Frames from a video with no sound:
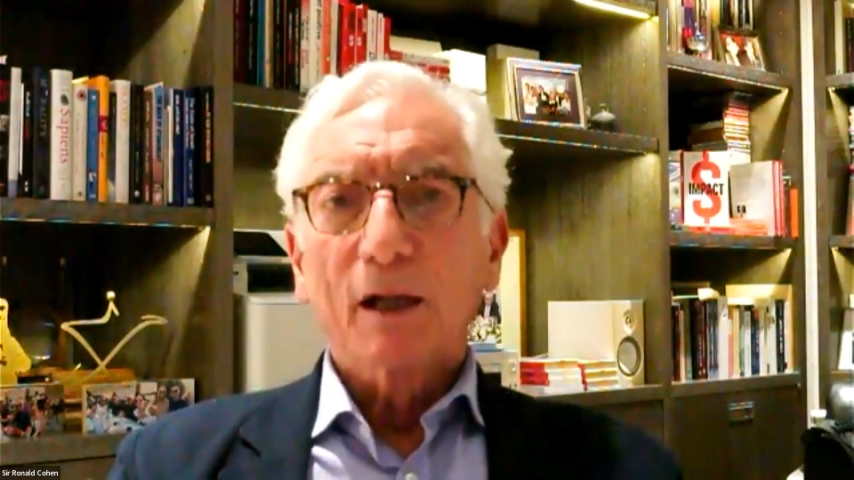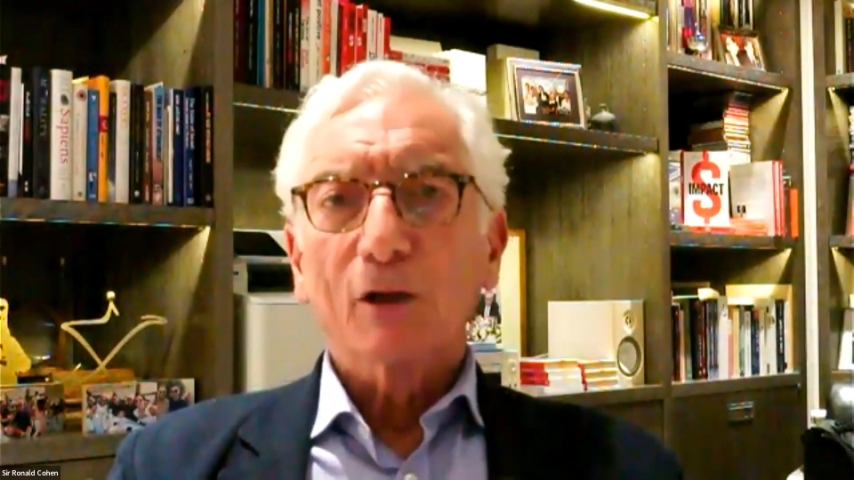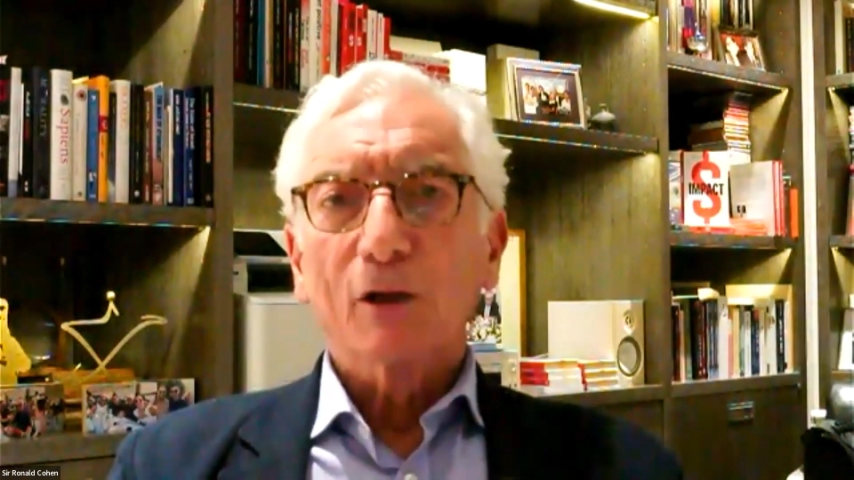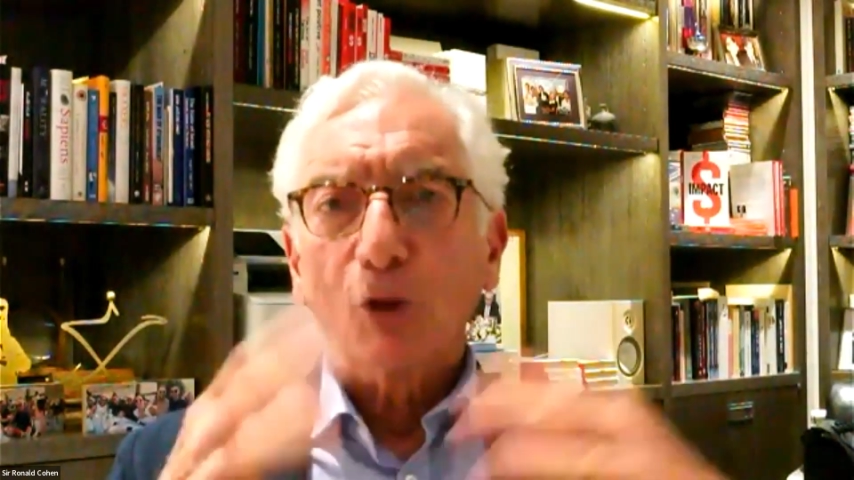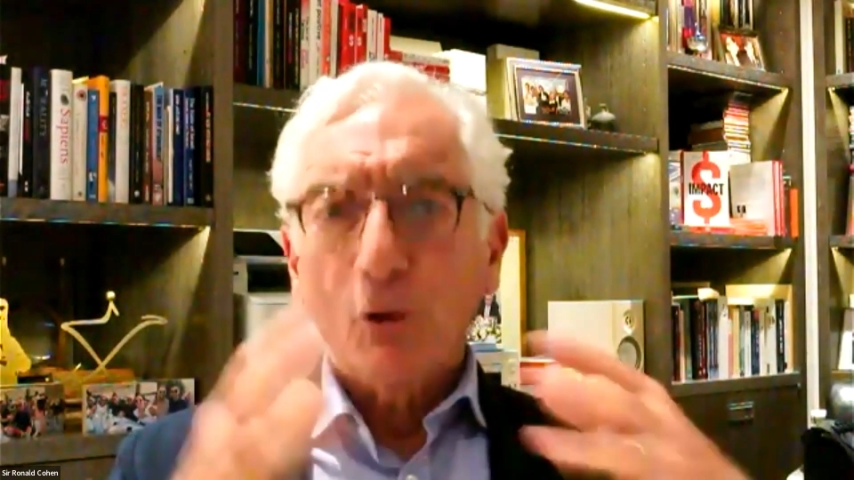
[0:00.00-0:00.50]

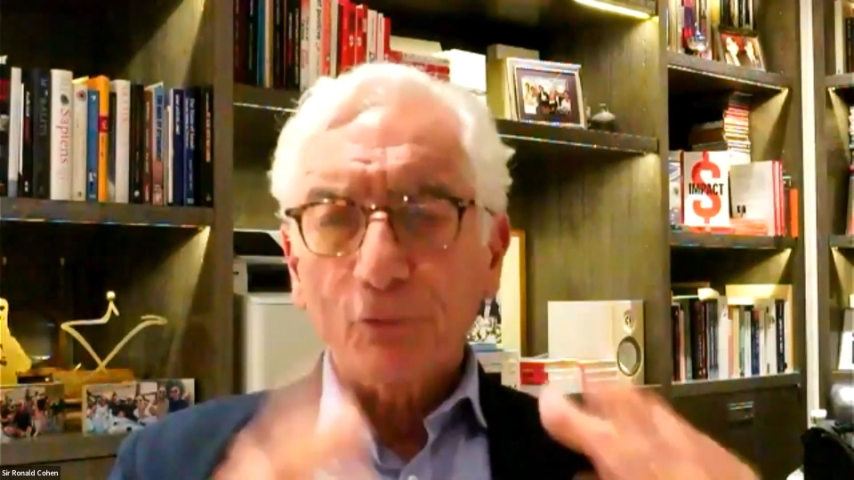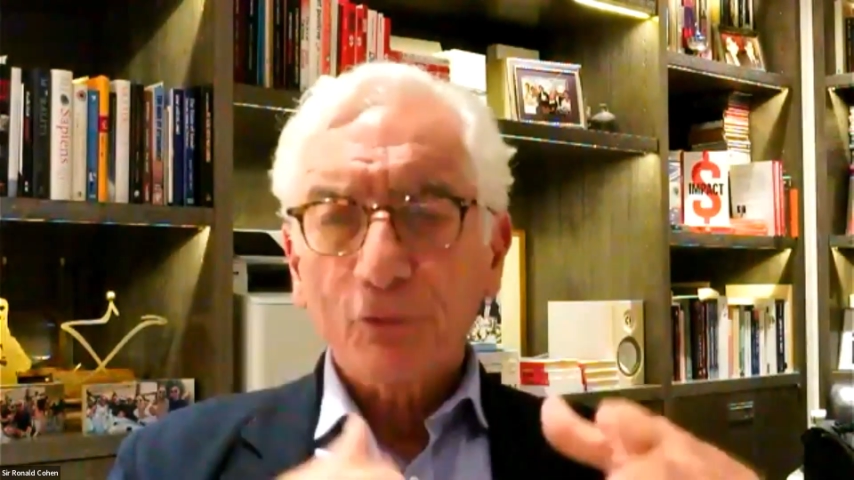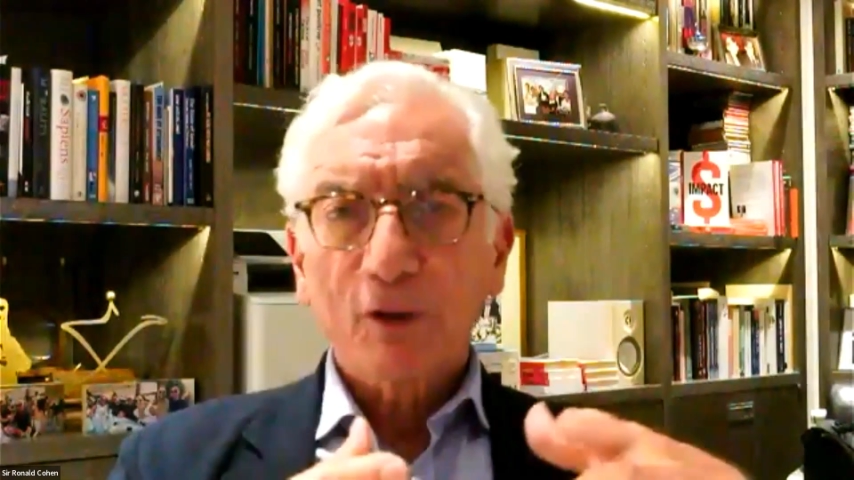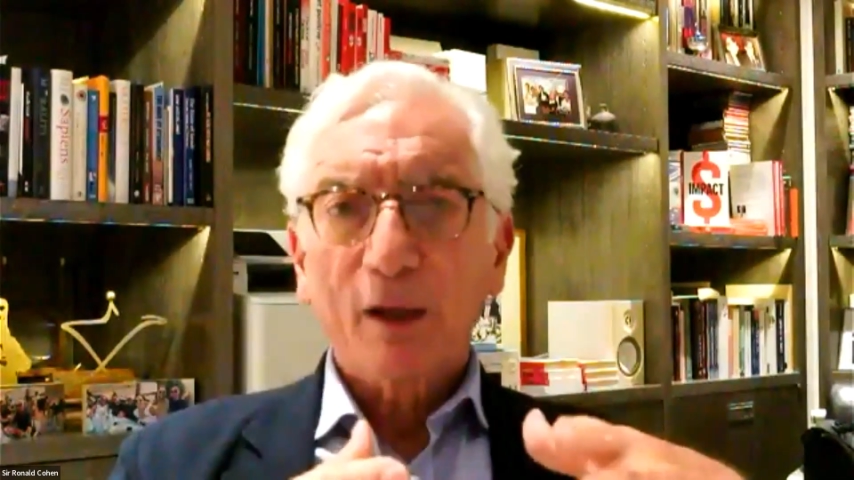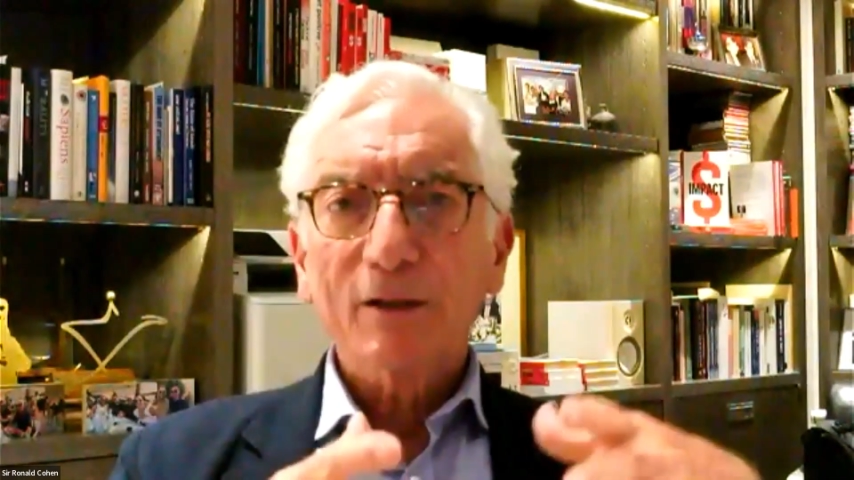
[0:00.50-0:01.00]

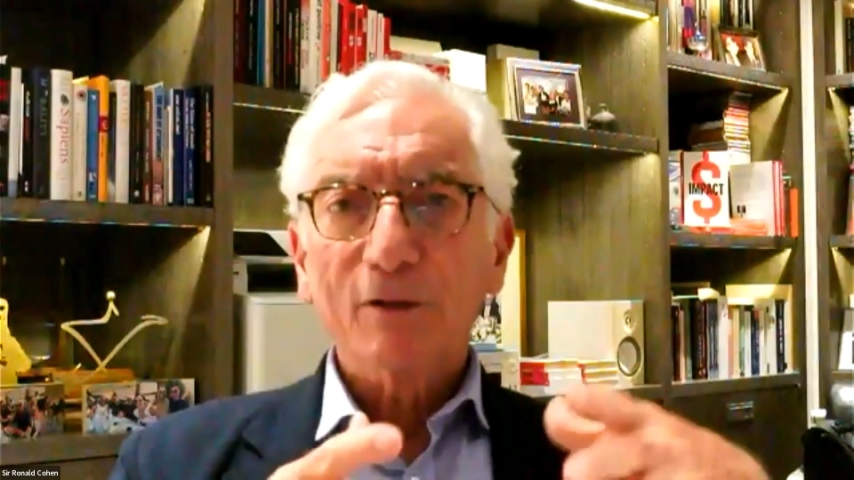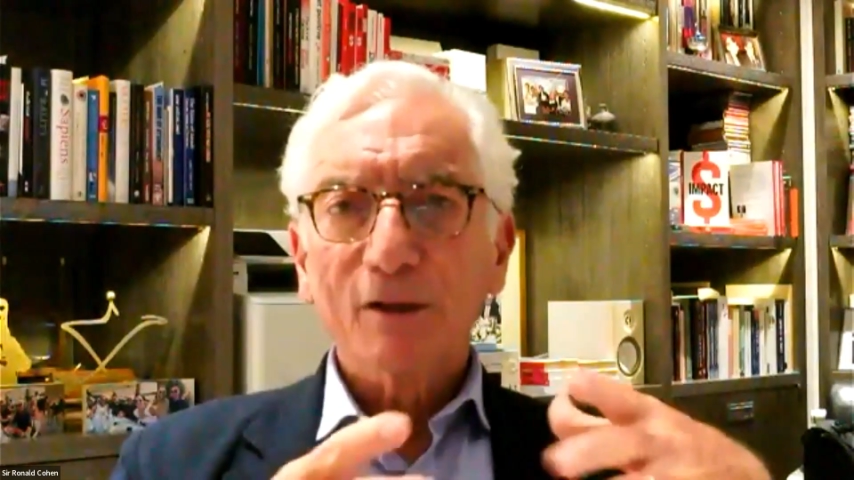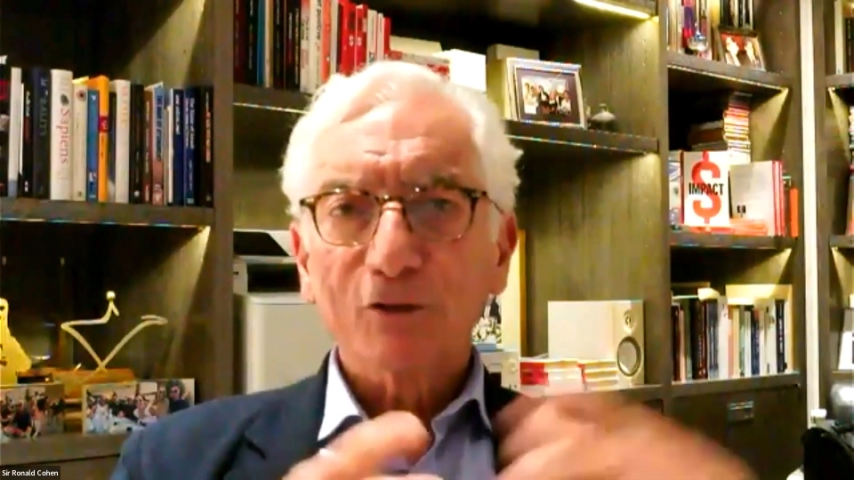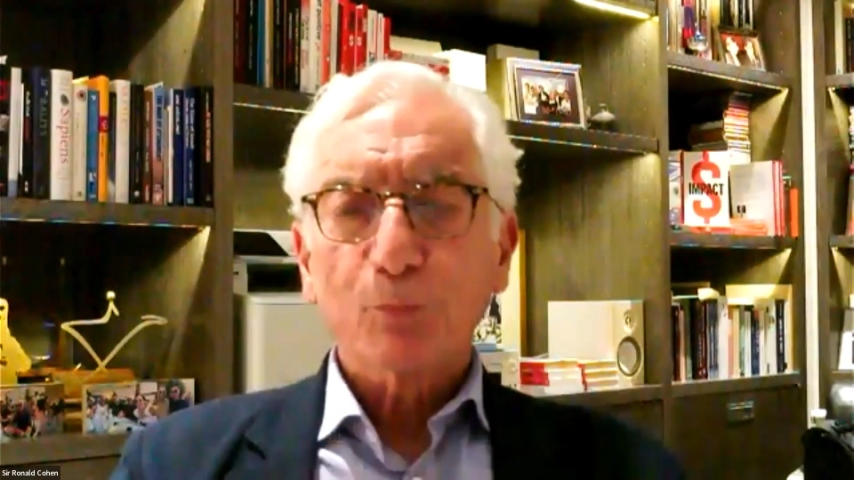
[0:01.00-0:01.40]
alongside its